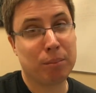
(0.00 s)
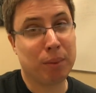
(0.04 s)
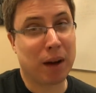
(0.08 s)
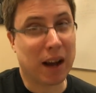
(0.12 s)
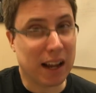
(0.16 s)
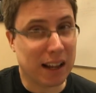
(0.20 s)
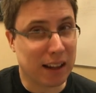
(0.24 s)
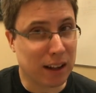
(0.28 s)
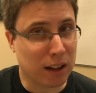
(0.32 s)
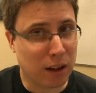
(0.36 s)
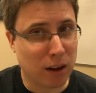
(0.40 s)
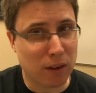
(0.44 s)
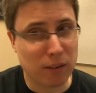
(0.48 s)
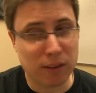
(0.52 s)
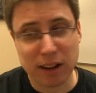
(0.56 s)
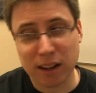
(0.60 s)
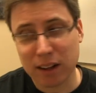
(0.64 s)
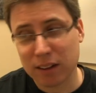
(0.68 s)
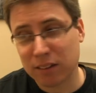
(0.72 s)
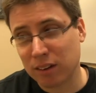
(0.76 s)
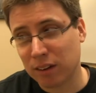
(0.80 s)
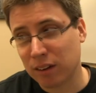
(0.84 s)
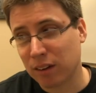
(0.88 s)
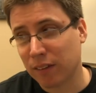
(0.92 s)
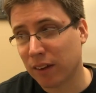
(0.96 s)
Buying the
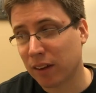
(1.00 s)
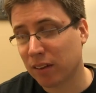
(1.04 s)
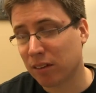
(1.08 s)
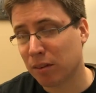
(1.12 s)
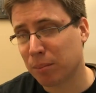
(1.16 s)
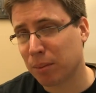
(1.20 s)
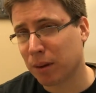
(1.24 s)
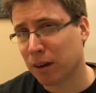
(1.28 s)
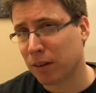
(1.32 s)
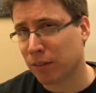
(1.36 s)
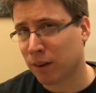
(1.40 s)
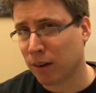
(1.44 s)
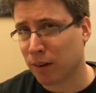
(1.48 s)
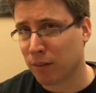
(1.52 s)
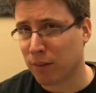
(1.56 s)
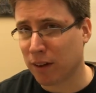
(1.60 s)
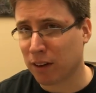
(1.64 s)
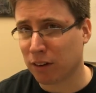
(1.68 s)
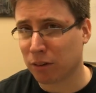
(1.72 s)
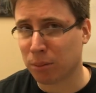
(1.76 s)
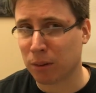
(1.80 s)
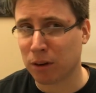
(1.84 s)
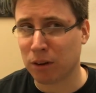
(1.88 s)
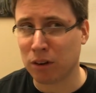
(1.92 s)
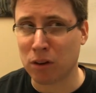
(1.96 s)
codex, that's a bit of an
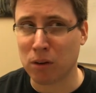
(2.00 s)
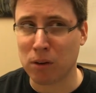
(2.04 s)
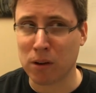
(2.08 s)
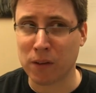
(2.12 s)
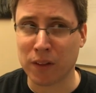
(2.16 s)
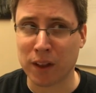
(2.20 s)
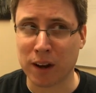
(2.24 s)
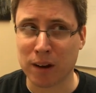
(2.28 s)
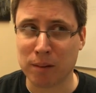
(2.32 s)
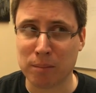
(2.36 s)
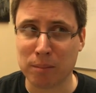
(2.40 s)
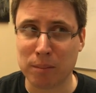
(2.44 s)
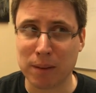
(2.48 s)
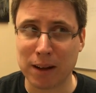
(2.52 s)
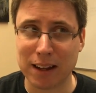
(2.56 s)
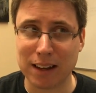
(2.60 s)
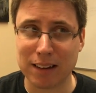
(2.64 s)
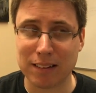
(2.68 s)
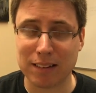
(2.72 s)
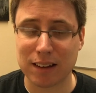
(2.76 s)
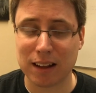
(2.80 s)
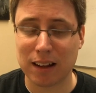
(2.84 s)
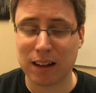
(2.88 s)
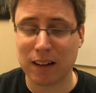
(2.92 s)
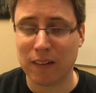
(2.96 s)
investment knowing that it
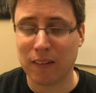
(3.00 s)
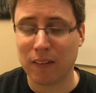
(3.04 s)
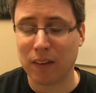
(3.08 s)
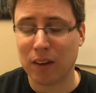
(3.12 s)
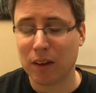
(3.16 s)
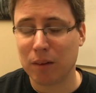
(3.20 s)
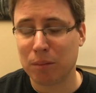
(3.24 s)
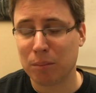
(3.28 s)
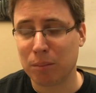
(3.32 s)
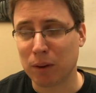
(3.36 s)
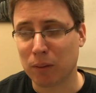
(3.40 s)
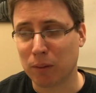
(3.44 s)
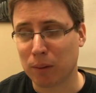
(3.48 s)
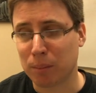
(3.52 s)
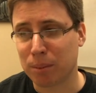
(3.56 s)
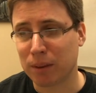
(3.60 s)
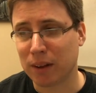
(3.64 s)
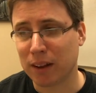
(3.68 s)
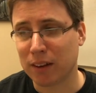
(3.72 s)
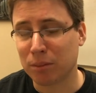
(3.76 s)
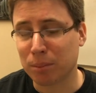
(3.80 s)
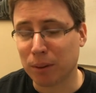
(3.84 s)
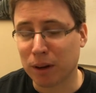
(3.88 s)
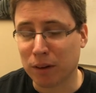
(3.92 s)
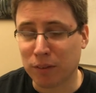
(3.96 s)
might be
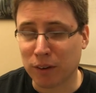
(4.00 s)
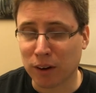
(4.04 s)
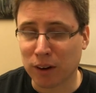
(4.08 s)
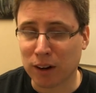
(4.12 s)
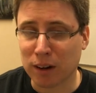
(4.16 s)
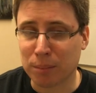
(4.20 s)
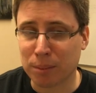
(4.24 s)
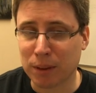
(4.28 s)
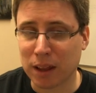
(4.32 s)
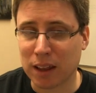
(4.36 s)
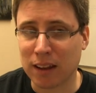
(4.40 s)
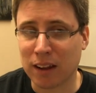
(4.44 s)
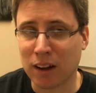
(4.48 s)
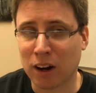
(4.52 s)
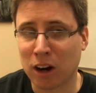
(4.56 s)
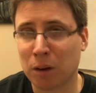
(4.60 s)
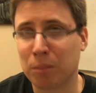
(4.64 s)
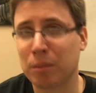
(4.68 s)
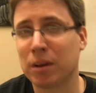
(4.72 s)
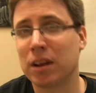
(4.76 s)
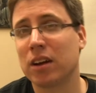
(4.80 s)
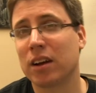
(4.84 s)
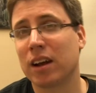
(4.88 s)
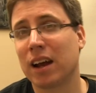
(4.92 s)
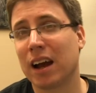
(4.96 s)
replaced, but if you're going to play the
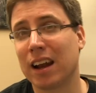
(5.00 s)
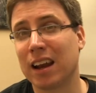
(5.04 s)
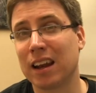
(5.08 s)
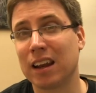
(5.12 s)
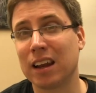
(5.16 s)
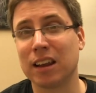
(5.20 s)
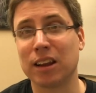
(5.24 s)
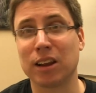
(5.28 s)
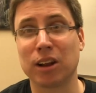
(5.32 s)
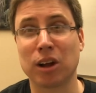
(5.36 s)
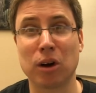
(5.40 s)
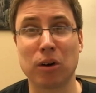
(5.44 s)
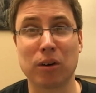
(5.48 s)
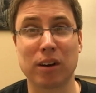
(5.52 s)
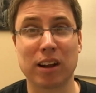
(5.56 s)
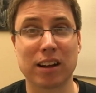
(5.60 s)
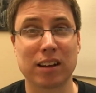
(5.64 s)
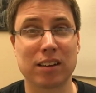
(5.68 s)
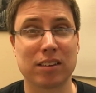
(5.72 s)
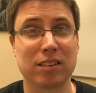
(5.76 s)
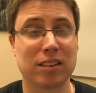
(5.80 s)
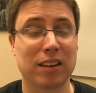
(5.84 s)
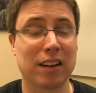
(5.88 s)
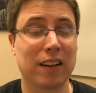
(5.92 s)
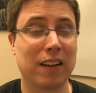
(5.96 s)
army, you kind of need the
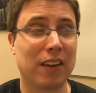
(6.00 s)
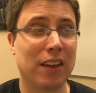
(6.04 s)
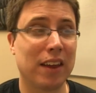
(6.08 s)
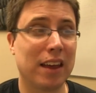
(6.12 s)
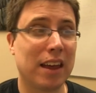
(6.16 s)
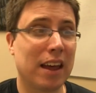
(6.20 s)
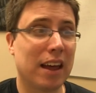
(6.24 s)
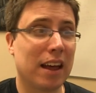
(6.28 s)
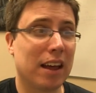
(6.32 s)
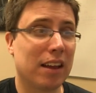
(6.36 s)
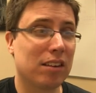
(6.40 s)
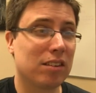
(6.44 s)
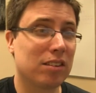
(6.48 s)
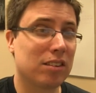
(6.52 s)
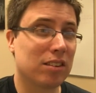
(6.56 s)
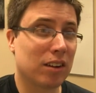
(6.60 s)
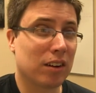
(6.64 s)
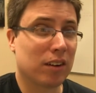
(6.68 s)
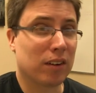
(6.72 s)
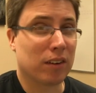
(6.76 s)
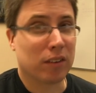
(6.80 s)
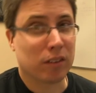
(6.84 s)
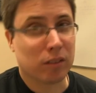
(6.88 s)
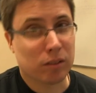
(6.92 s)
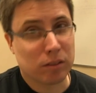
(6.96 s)
codex.
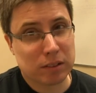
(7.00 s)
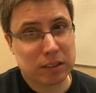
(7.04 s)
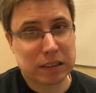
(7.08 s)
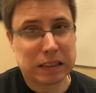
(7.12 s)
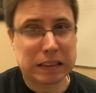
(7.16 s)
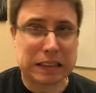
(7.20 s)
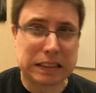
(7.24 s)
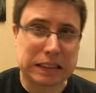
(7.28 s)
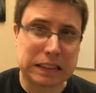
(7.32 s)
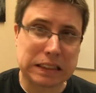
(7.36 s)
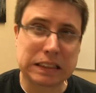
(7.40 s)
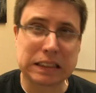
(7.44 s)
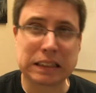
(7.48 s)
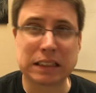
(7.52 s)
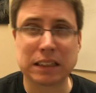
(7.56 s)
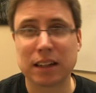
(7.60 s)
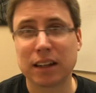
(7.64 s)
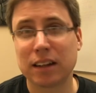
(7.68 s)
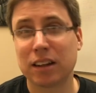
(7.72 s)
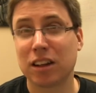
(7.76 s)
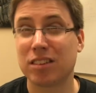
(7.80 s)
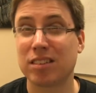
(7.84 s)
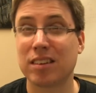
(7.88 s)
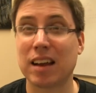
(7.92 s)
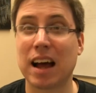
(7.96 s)
So, I
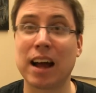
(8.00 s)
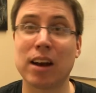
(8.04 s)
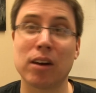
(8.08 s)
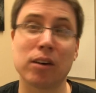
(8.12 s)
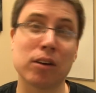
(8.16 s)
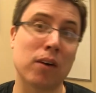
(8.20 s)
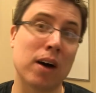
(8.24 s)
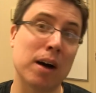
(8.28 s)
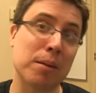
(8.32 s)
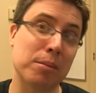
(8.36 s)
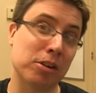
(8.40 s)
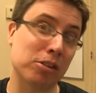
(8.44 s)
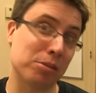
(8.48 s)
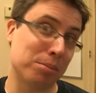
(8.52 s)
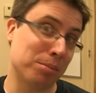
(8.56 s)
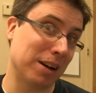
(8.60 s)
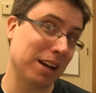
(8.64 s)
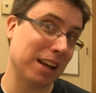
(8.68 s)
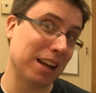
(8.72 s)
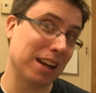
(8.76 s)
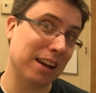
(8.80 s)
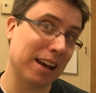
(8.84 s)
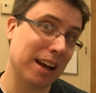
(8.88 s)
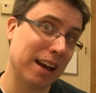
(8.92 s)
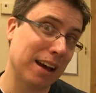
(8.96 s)
don't know how much
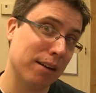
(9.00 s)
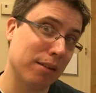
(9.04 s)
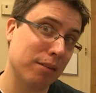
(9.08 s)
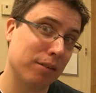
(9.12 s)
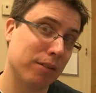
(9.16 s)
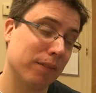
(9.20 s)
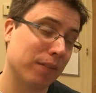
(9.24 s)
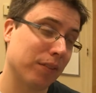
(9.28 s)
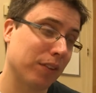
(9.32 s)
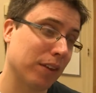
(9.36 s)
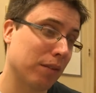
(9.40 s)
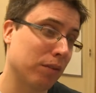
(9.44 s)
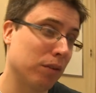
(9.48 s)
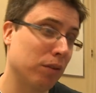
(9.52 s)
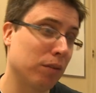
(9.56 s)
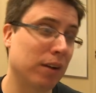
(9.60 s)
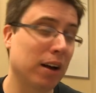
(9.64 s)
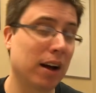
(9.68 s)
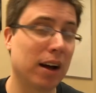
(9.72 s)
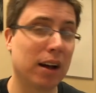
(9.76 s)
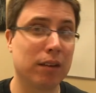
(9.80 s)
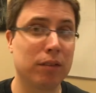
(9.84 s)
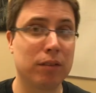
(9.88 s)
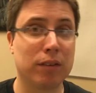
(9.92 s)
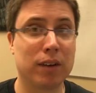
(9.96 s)
money you have. If you've
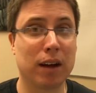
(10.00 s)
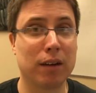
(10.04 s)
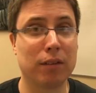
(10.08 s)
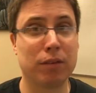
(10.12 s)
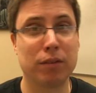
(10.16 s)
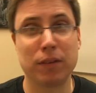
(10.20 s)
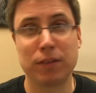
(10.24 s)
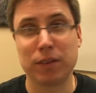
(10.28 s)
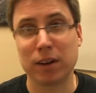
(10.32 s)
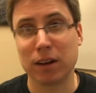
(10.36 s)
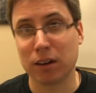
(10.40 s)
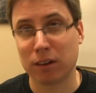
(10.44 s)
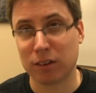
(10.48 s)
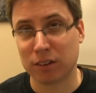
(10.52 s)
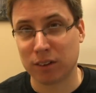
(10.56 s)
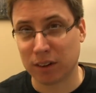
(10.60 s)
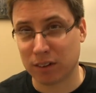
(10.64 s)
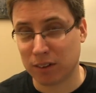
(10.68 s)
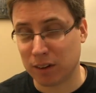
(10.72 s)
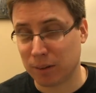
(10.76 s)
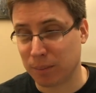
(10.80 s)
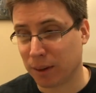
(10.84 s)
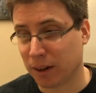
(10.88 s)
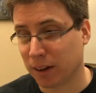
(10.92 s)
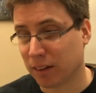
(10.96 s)
got 50 or
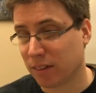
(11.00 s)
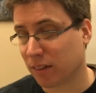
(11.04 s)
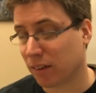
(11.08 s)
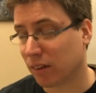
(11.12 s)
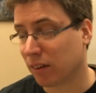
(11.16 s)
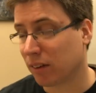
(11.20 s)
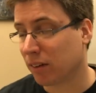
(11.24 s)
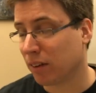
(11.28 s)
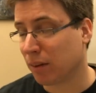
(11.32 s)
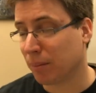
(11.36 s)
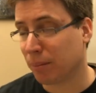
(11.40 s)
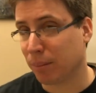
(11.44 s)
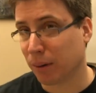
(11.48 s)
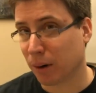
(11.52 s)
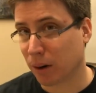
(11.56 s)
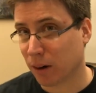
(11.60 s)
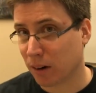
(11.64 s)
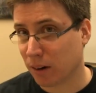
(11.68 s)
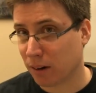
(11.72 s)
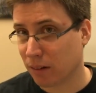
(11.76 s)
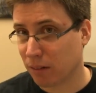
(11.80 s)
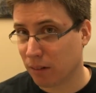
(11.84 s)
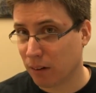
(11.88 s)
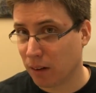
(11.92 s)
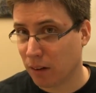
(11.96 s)
60 bucks to
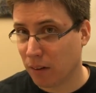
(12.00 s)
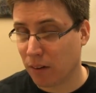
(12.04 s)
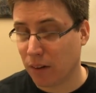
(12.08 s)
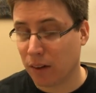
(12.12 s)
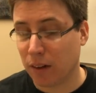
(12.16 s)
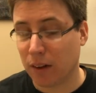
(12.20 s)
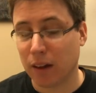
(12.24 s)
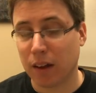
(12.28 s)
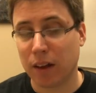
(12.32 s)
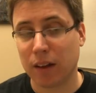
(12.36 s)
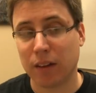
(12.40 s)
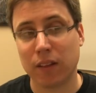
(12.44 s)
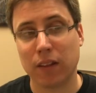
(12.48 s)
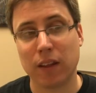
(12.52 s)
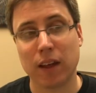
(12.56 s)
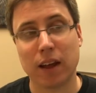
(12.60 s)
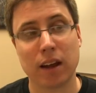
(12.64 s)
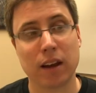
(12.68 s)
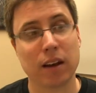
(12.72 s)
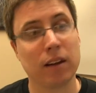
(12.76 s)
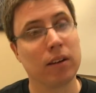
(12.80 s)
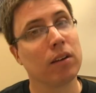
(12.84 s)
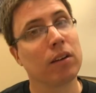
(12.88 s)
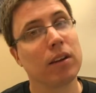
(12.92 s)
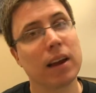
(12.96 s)
burn,
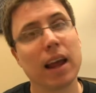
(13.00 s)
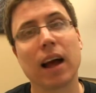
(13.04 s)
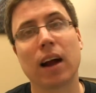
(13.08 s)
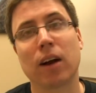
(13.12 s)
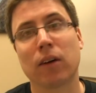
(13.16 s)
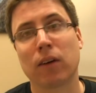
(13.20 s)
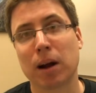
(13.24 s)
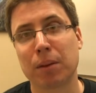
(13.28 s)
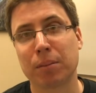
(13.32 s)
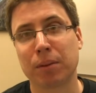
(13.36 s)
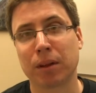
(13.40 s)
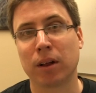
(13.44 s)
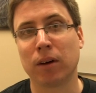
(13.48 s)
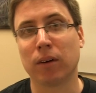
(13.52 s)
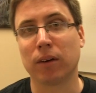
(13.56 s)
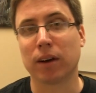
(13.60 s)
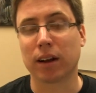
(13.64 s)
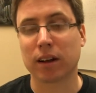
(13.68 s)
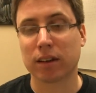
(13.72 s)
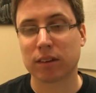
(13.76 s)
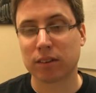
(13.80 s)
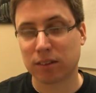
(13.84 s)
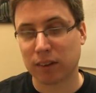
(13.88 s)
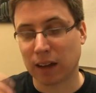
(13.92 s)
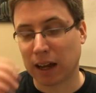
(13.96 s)
then yeah, grab the
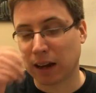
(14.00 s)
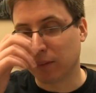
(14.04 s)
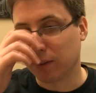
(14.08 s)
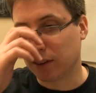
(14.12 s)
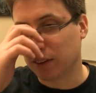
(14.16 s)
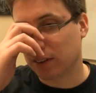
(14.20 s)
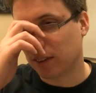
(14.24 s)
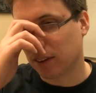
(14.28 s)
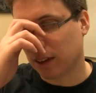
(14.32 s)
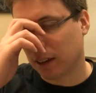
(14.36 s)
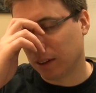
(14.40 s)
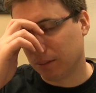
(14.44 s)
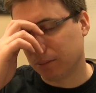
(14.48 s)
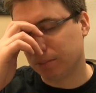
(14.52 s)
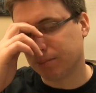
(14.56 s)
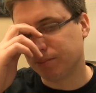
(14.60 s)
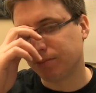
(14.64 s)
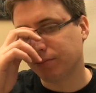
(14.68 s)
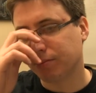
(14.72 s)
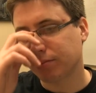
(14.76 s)
codex, I would say.